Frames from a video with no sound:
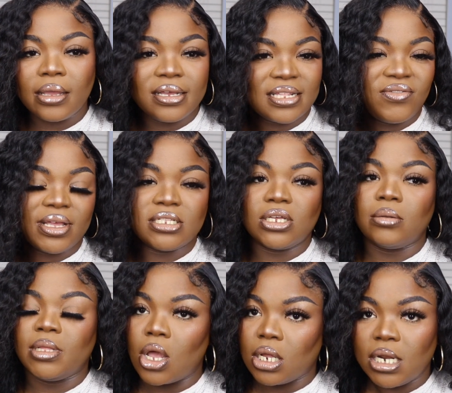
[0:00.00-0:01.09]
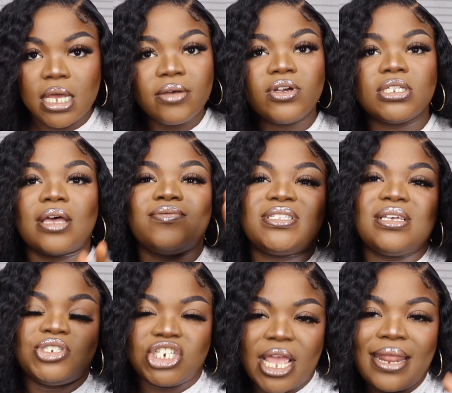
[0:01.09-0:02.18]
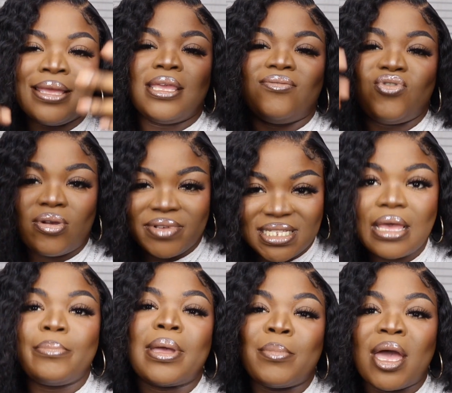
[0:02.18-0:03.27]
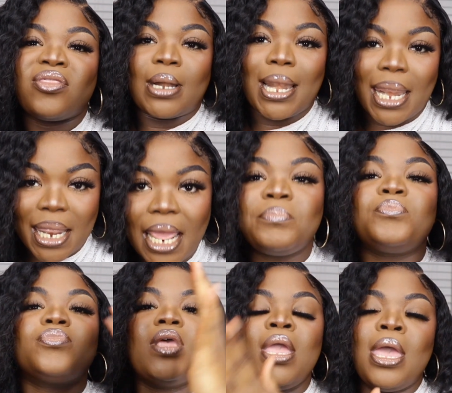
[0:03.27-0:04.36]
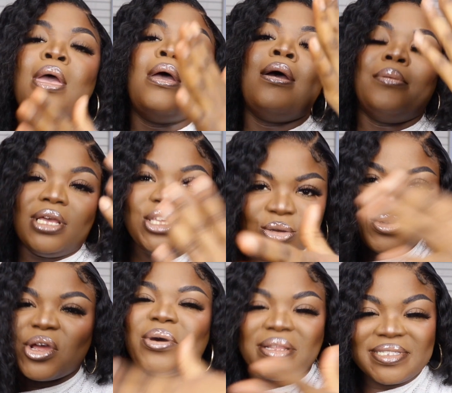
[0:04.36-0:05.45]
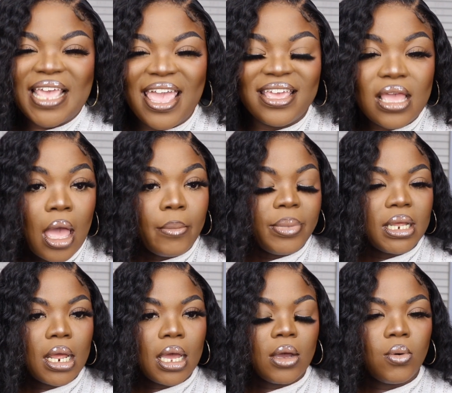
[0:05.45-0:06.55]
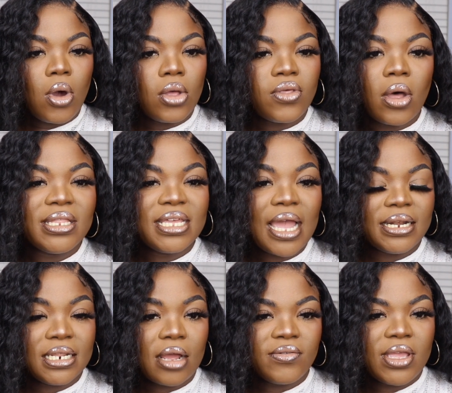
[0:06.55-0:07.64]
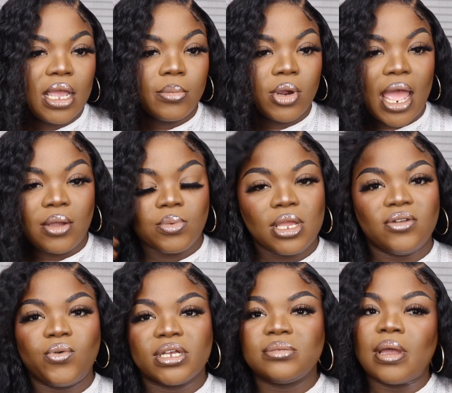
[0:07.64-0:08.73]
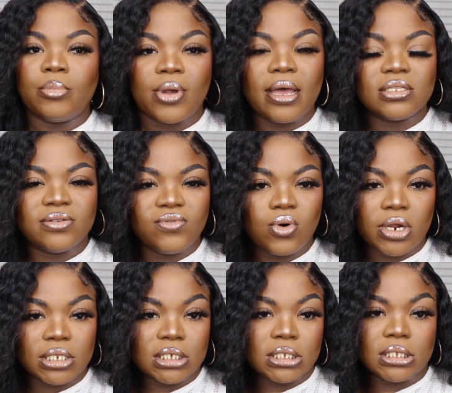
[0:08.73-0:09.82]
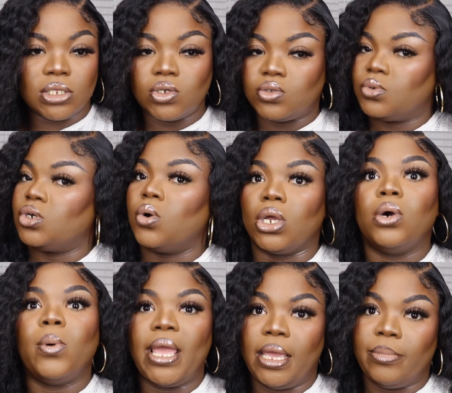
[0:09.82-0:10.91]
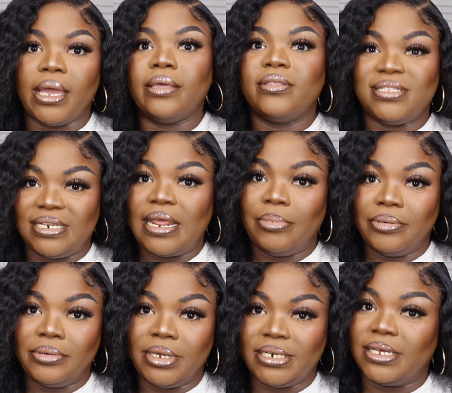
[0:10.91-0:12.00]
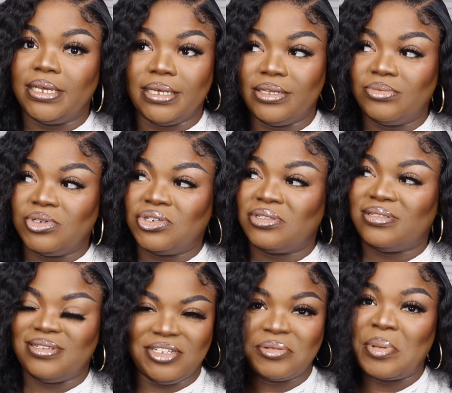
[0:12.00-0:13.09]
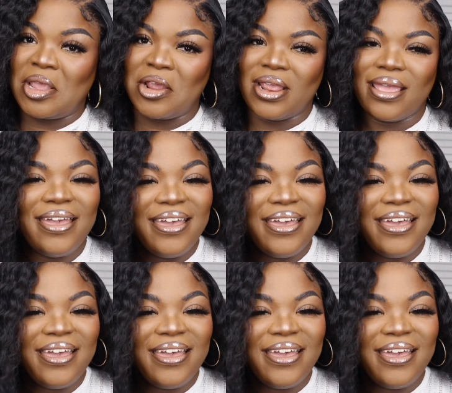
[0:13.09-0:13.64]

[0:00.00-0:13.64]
because I feel like it's going to be long enough because obviously I'm chatting and giving you every step by mouth. Blah, blah, blah. You know what I'm saying. But the only thing I did off camera, I reinforced my brows, of course, because those were going away by the step. I tell you, it's just disappearing.